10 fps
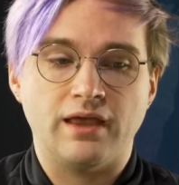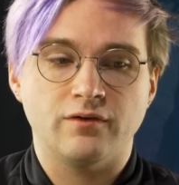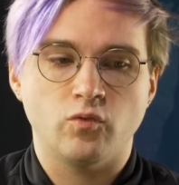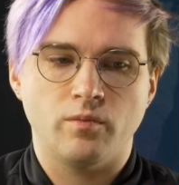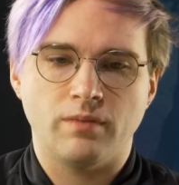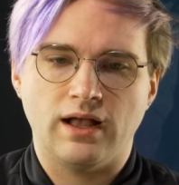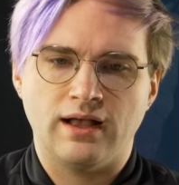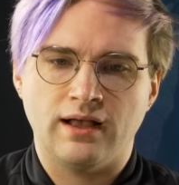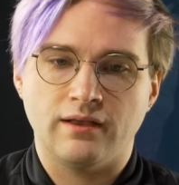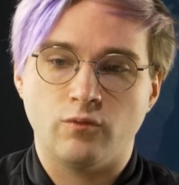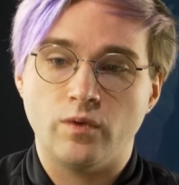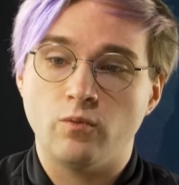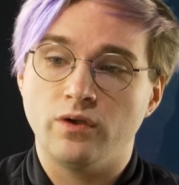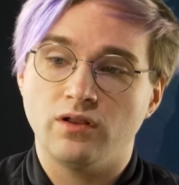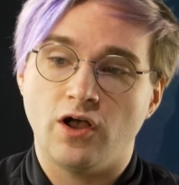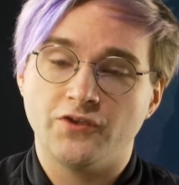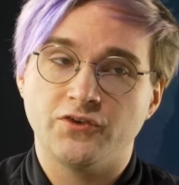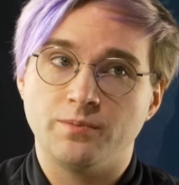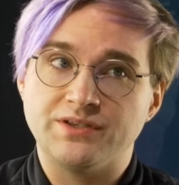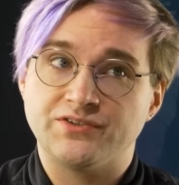And we will
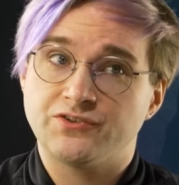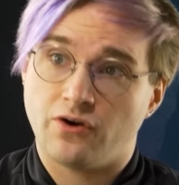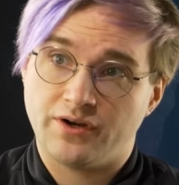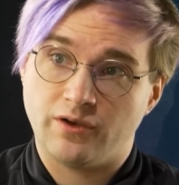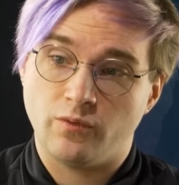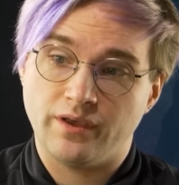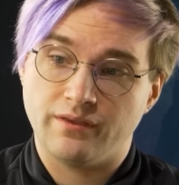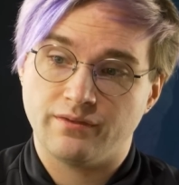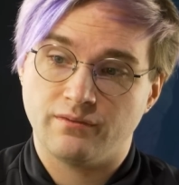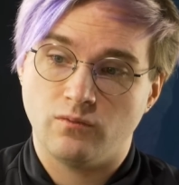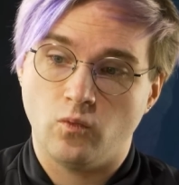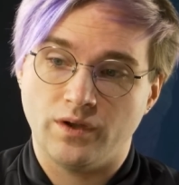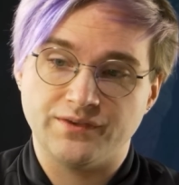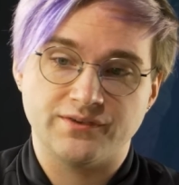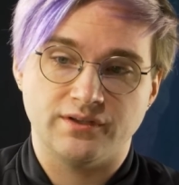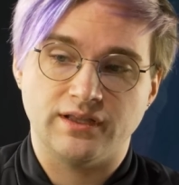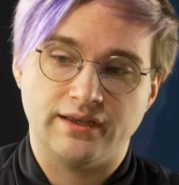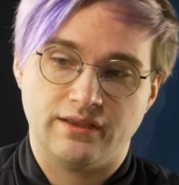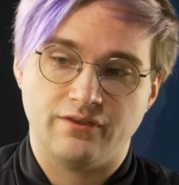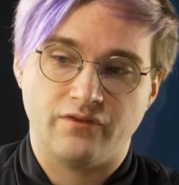also be starting with 1 skill
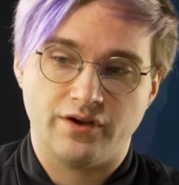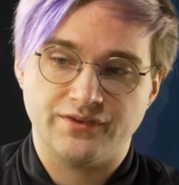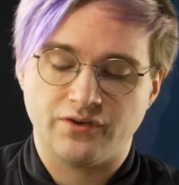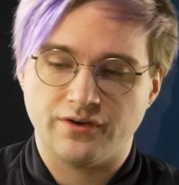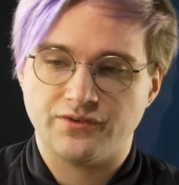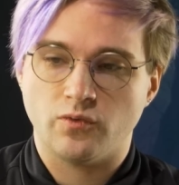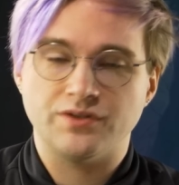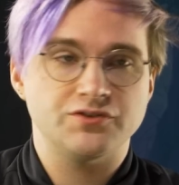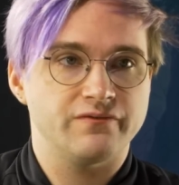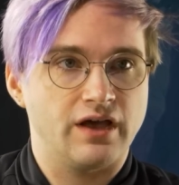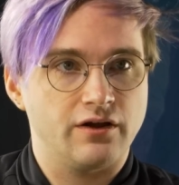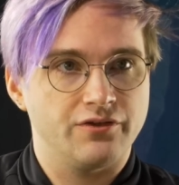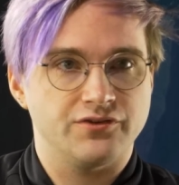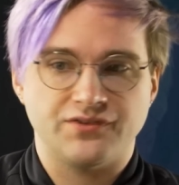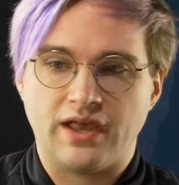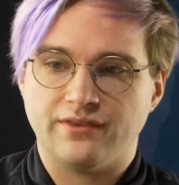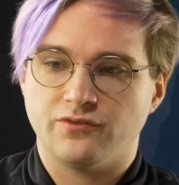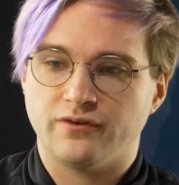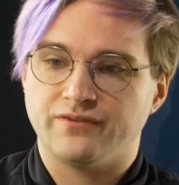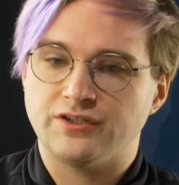line at the very start. So once you've got all your stats
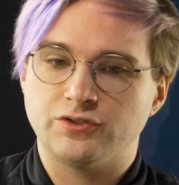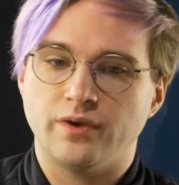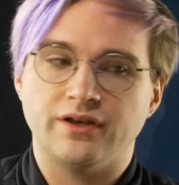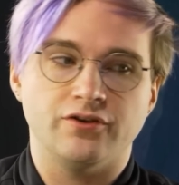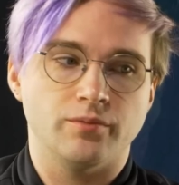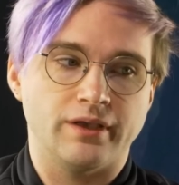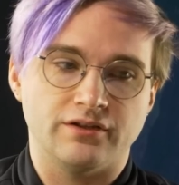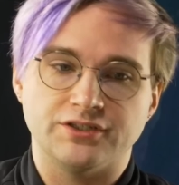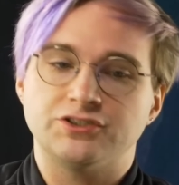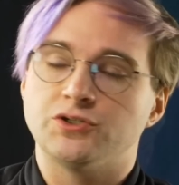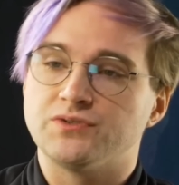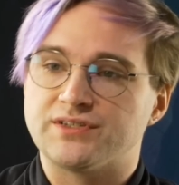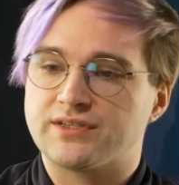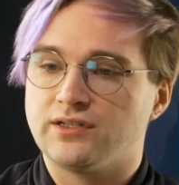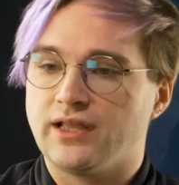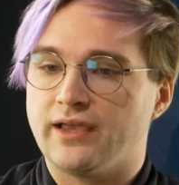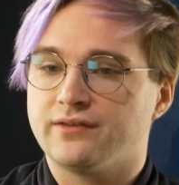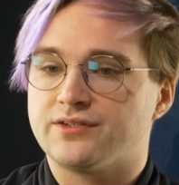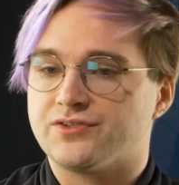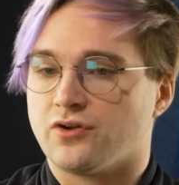sort of situated, you'll be able to choose a skill line
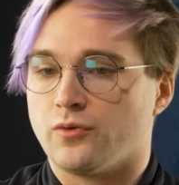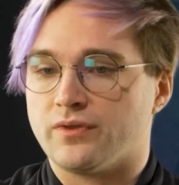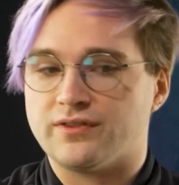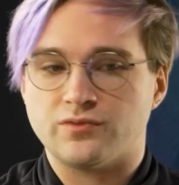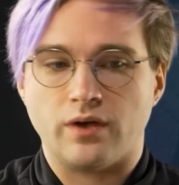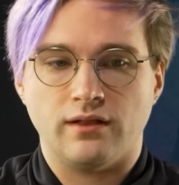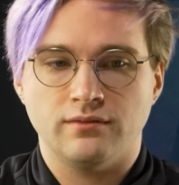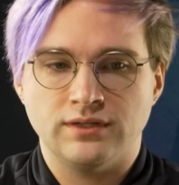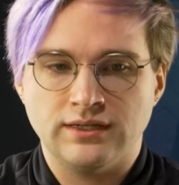to start with as well.